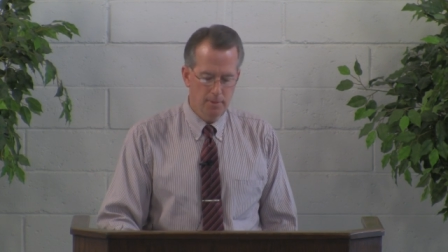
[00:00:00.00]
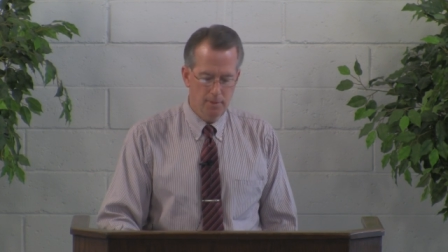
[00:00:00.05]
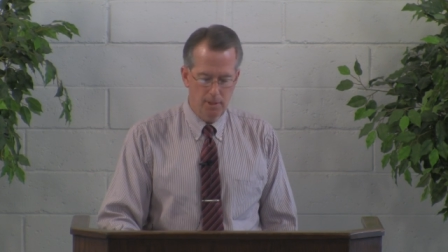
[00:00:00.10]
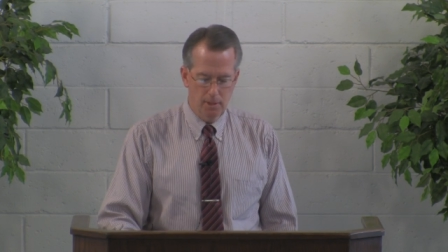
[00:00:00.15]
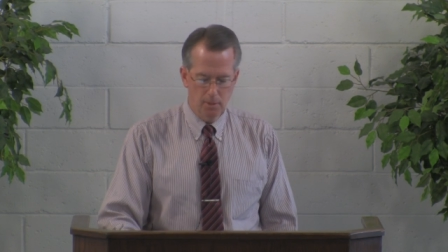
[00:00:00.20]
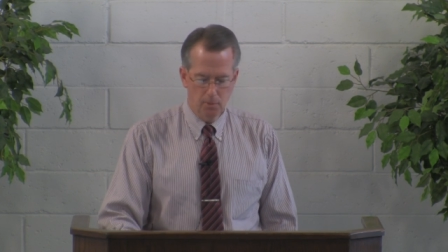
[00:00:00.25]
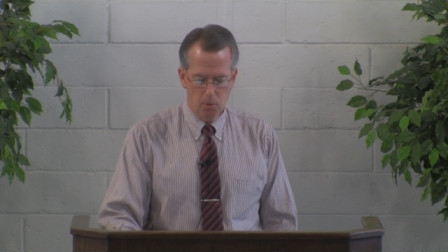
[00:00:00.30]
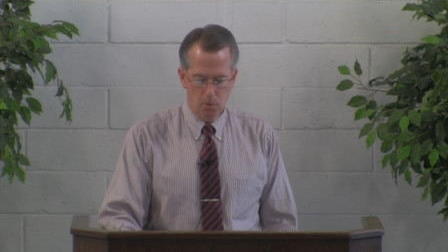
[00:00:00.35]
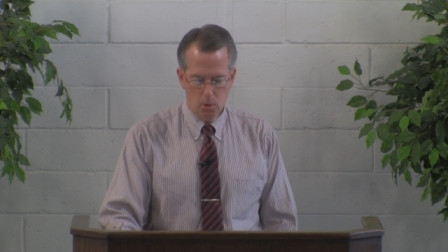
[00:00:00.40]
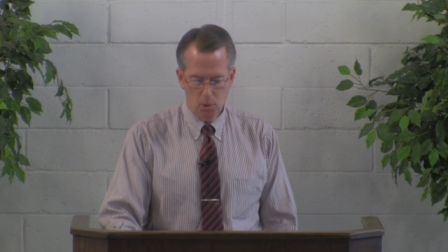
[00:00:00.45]

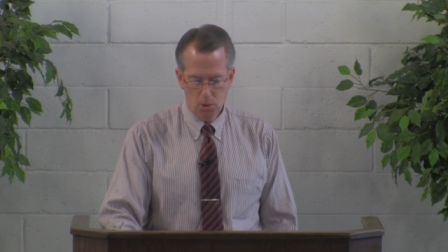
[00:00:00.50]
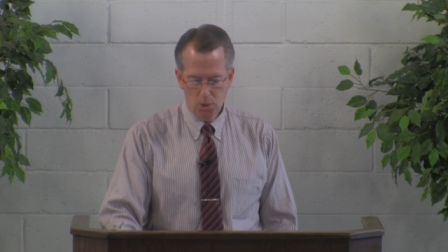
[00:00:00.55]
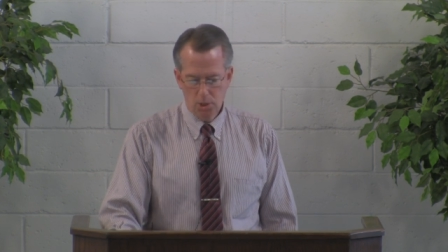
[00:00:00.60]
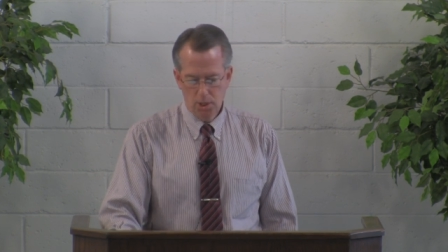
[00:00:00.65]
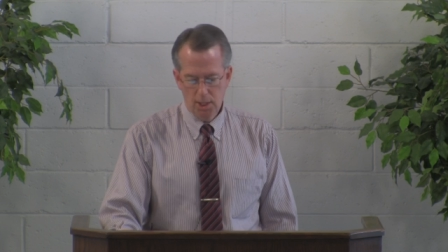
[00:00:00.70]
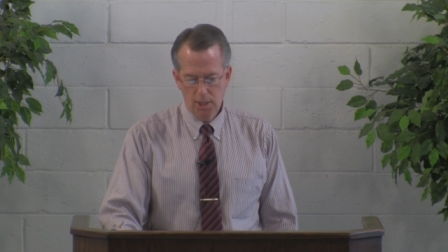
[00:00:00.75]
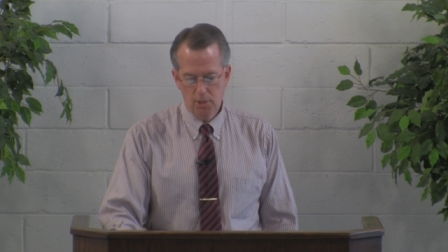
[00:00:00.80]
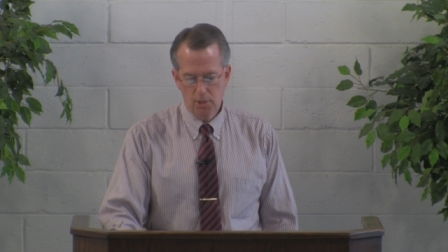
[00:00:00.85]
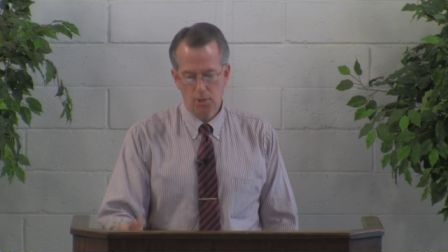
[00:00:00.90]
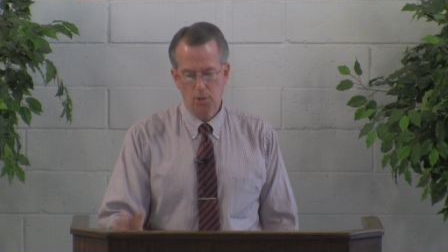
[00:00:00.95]
And of course,
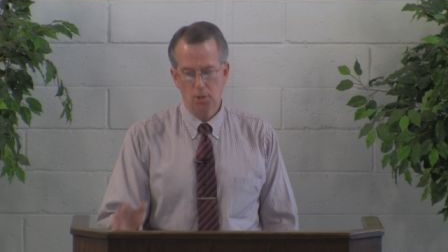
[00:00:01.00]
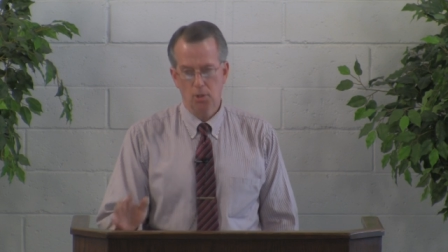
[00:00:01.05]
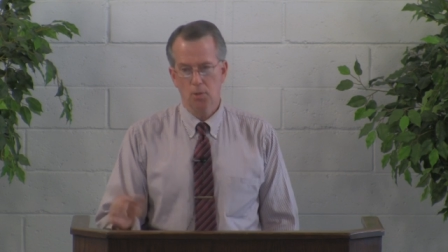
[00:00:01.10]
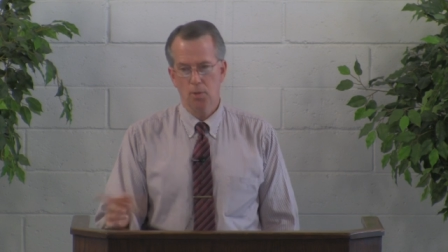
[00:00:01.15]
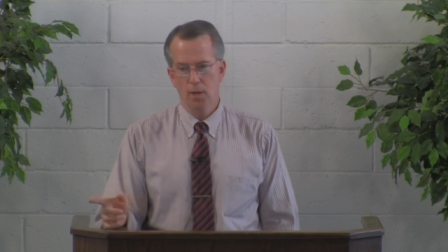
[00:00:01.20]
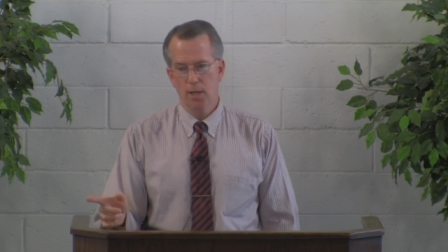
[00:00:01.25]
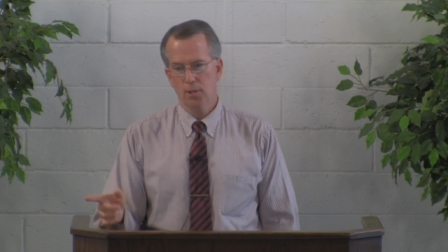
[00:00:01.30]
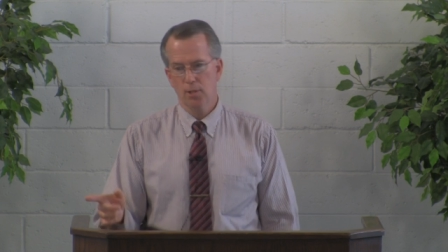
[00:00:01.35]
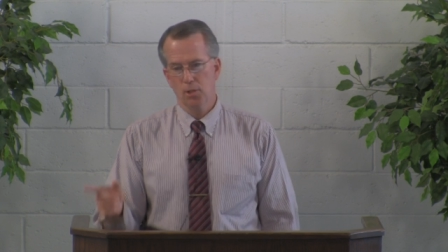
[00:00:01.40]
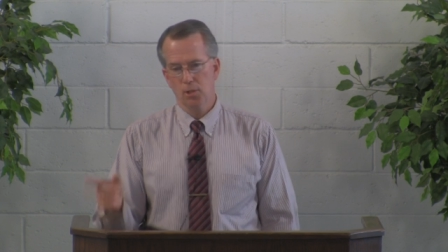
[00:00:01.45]
Jesus
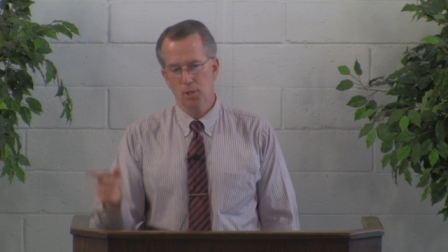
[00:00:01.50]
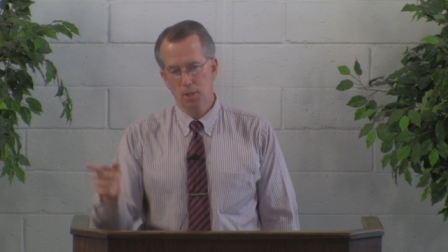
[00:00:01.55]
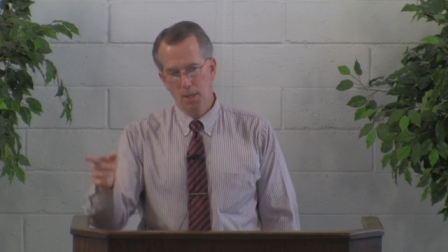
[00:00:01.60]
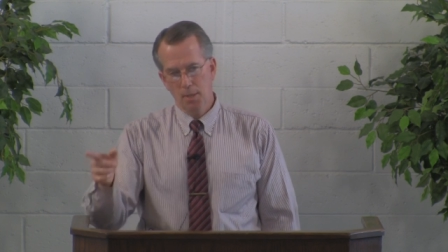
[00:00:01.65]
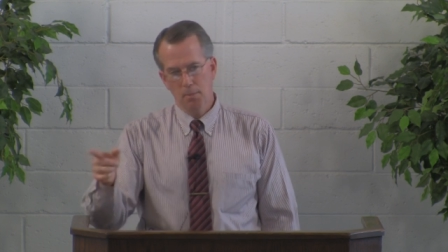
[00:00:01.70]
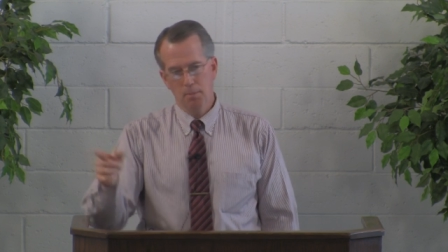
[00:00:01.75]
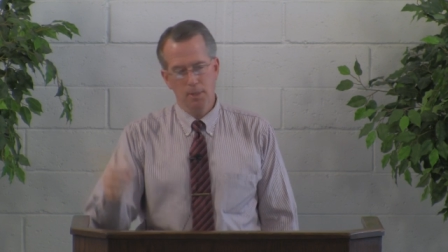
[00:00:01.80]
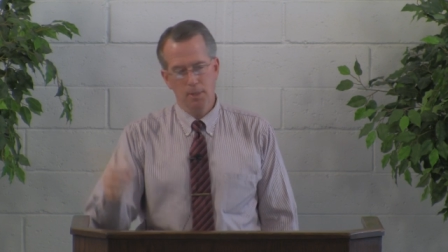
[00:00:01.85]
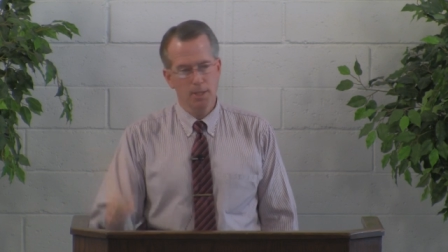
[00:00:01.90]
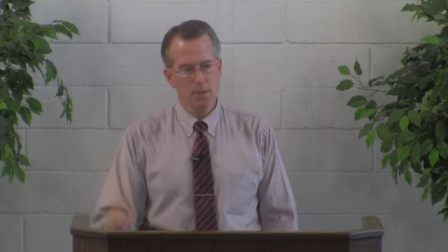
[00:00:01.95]
addresses
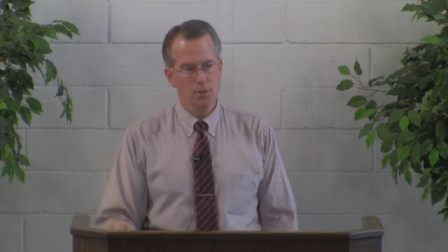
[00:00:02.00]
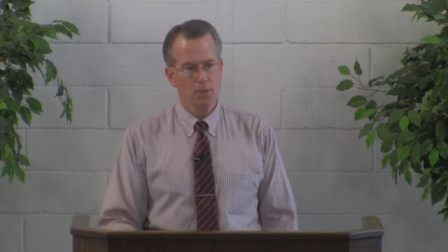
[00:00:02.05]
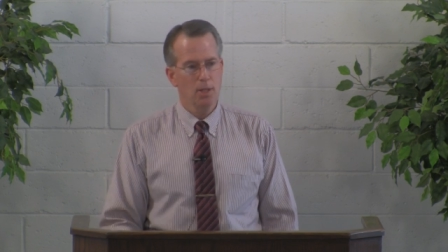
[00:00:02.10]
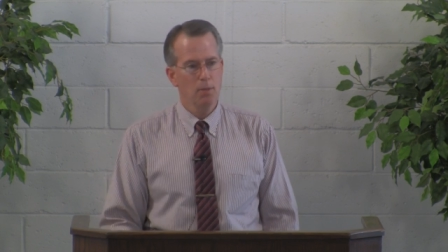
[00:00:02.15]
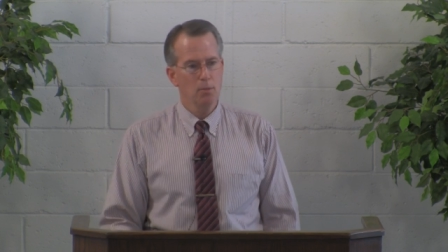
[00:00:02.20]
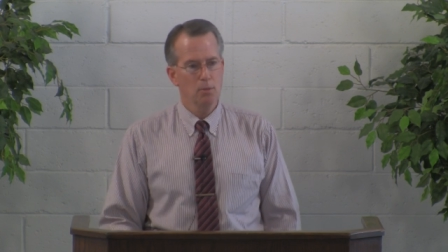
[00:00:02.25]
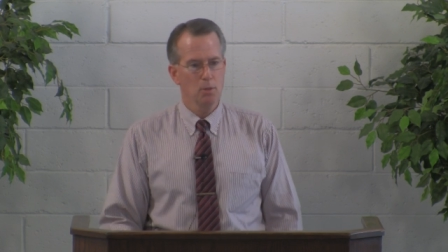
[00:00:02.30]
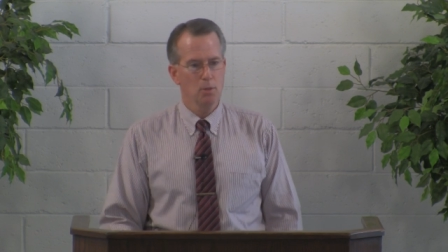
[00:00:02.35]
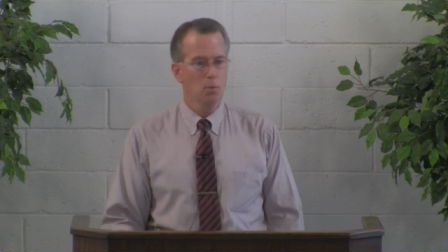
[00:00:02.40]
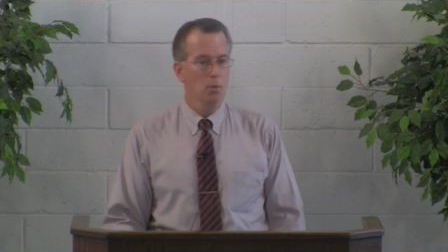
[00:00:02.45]
him because
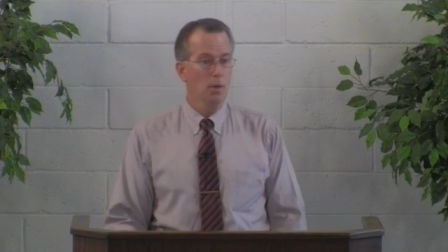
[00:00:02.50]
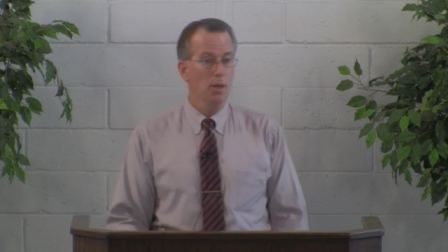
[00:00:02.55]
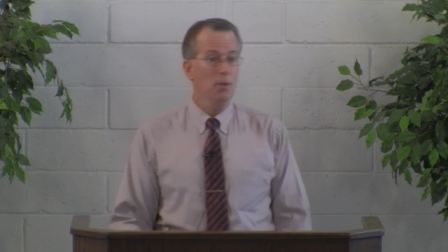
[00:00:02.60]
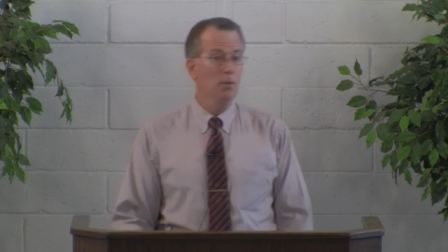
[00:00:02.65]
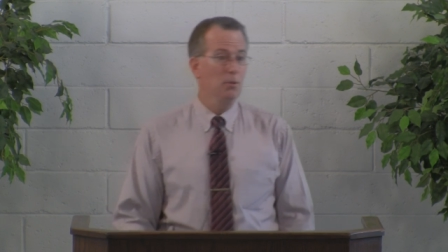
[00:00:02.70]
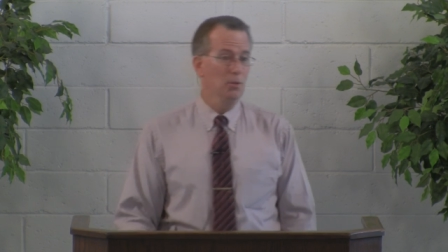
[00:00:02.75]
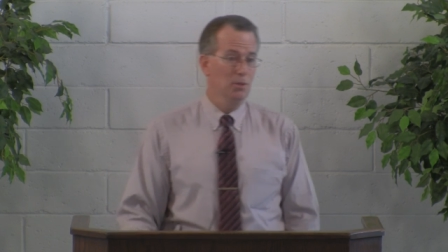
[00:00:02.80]
he was the one who